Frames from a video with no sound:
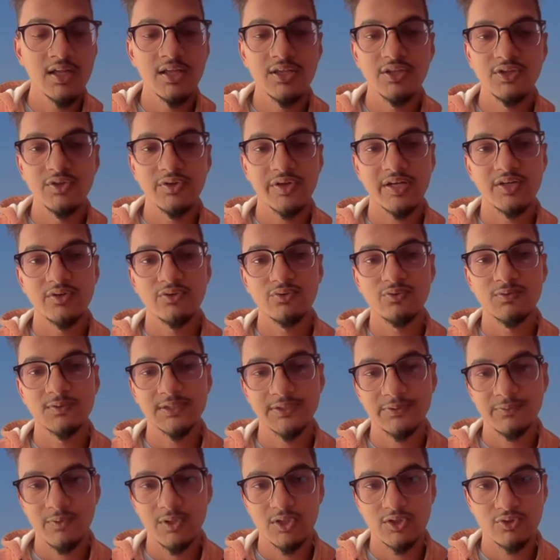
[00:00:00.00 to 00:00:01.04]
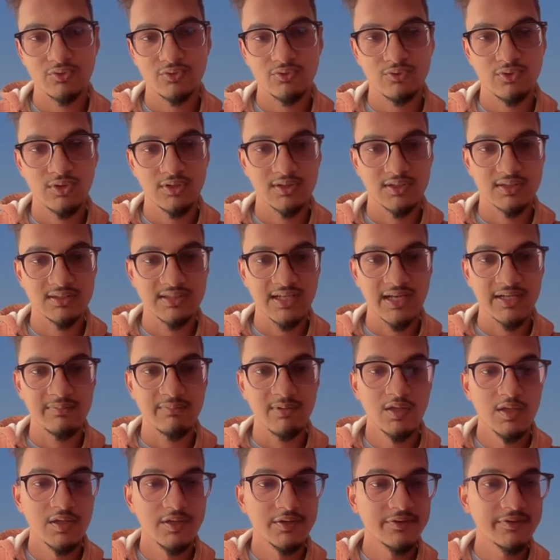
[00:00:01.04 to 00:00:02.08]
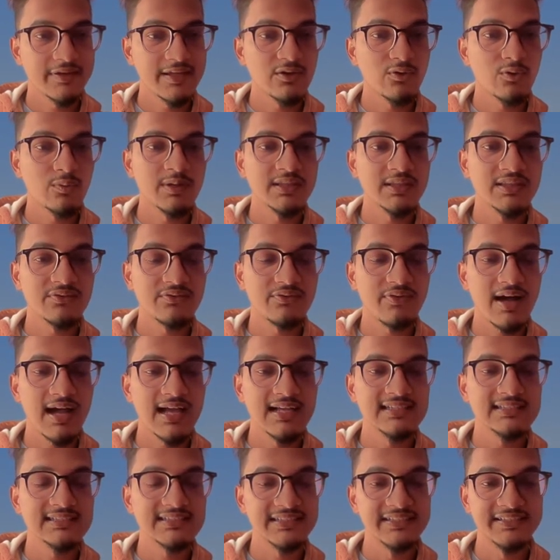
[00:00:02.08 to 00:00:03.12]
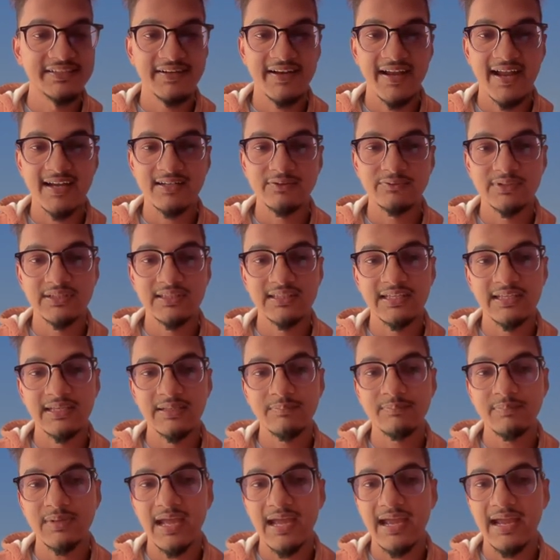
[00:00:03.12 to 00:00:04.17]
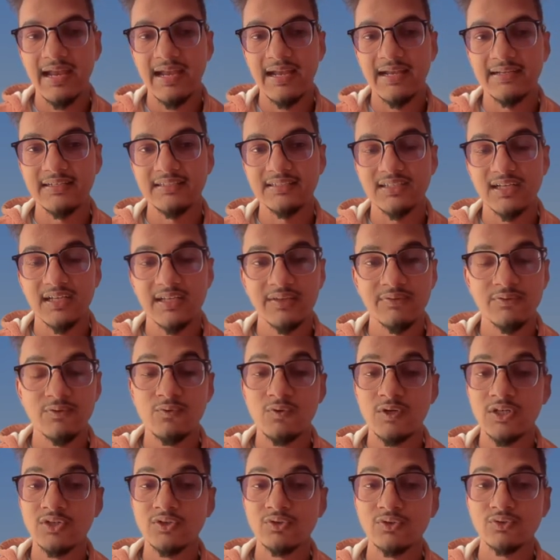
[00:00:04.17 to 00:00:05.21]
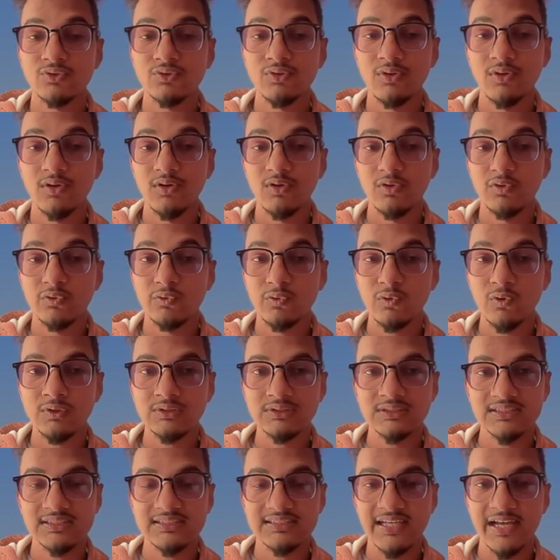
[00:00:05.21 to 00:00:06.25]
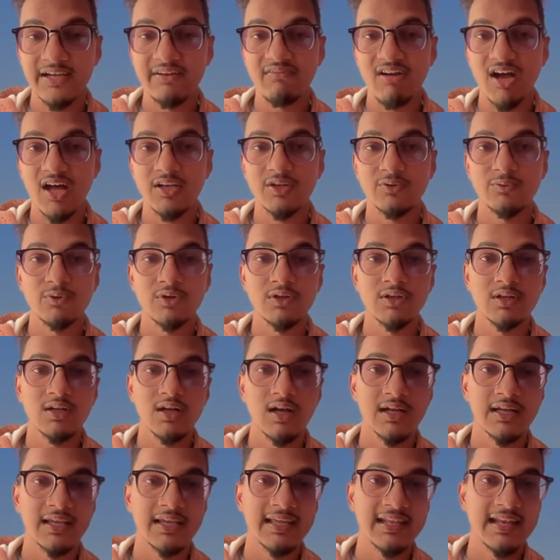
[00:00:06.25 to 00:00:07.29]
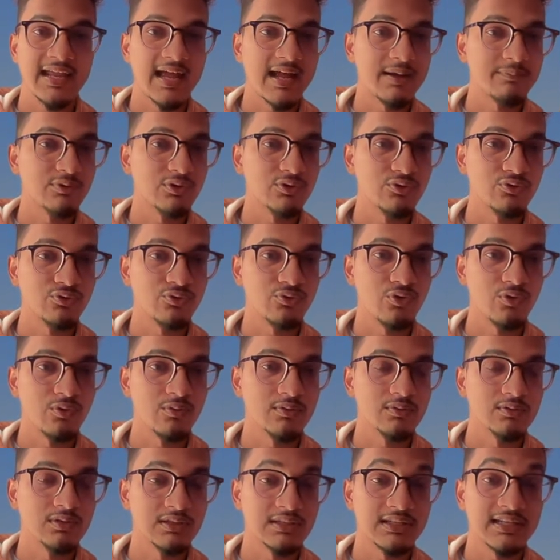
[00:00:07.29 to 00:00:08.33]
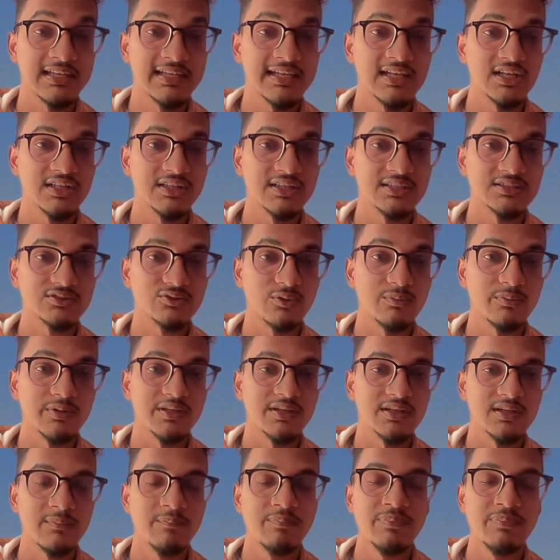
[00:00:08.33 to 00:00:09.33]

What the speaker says: You can do what you want to do on the sidebar. You can open the files, interact with them, and if you want to close this sidebar, you won't again have to click on this over here.